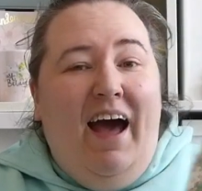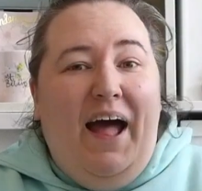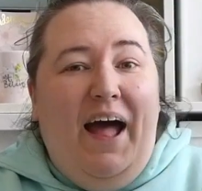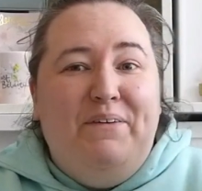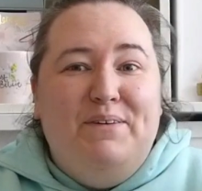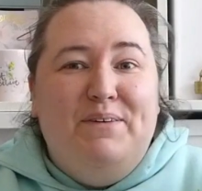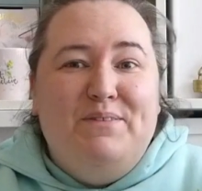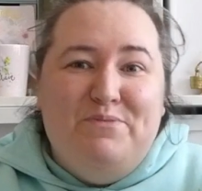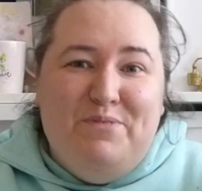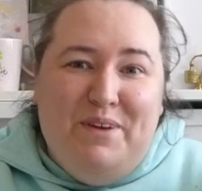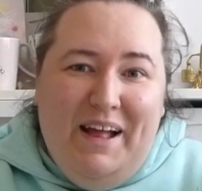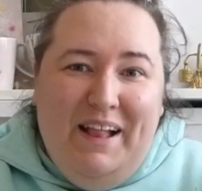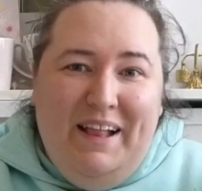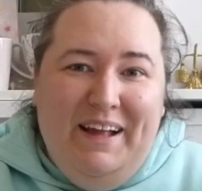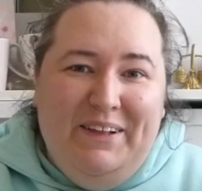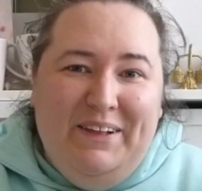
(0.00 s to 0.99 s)
and I was
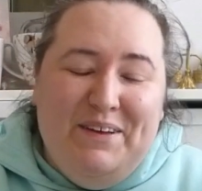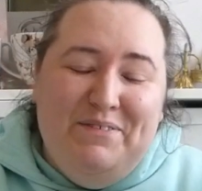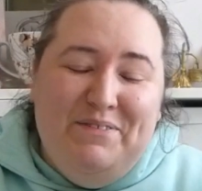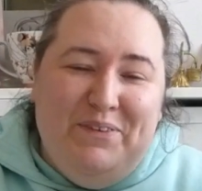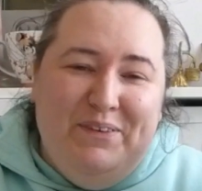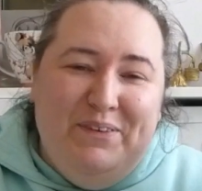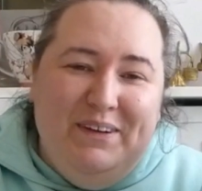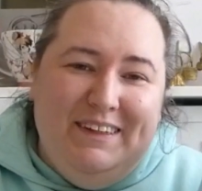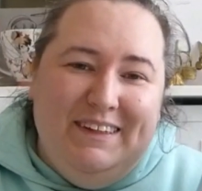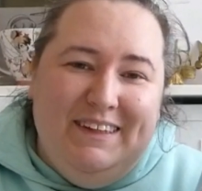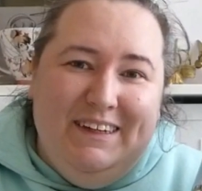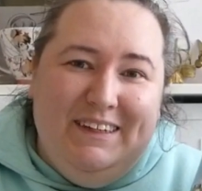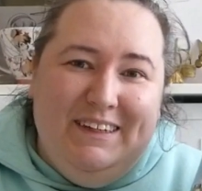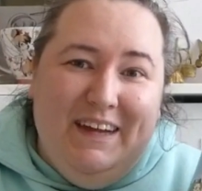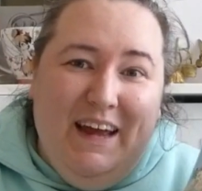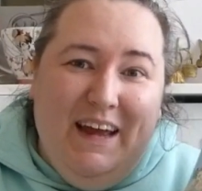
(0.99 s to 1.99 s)
really looking forward to
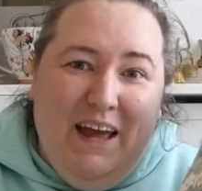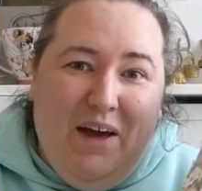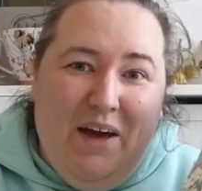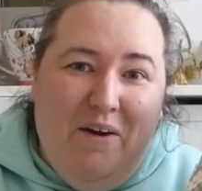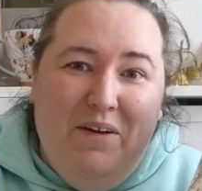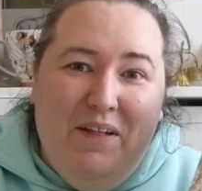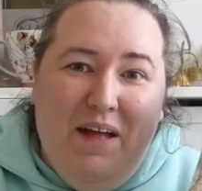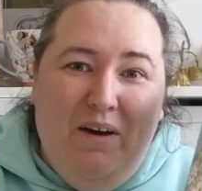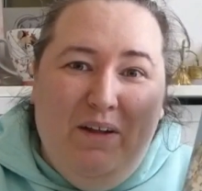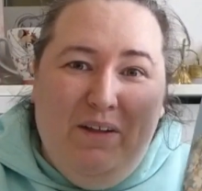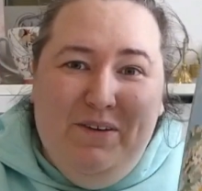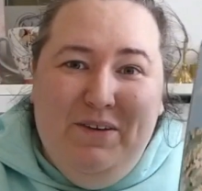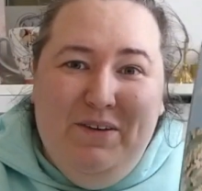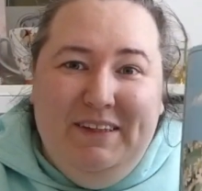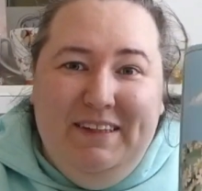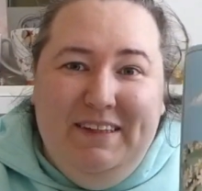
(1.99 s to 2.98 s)
this year going out and
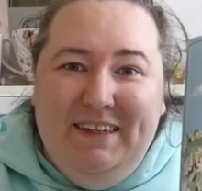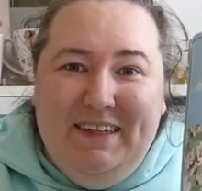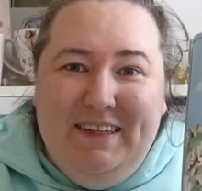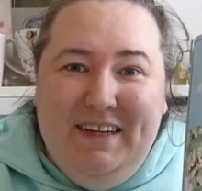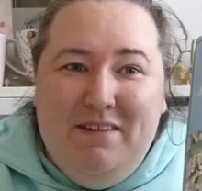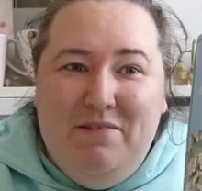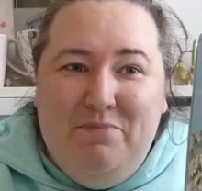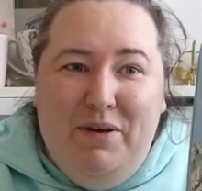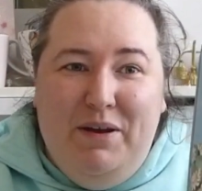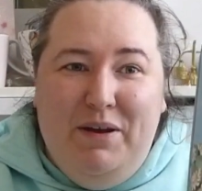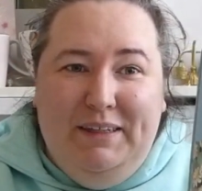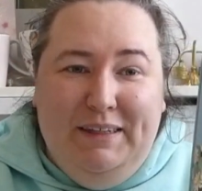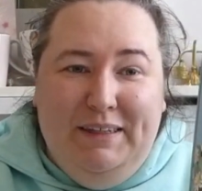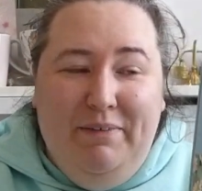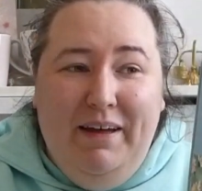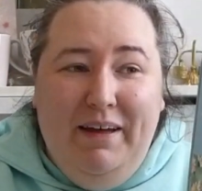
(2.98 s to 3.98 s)
using this in spring,
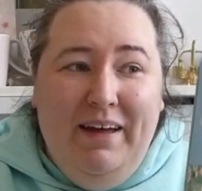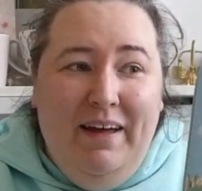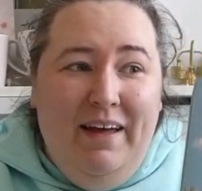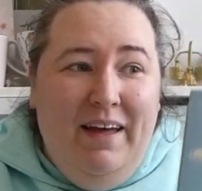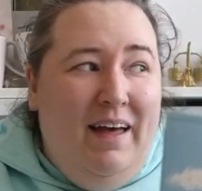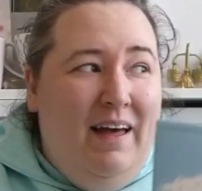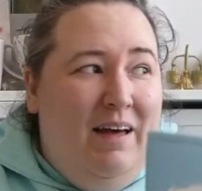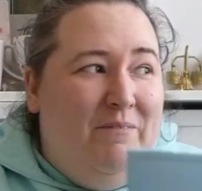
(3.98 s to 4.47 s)
summer.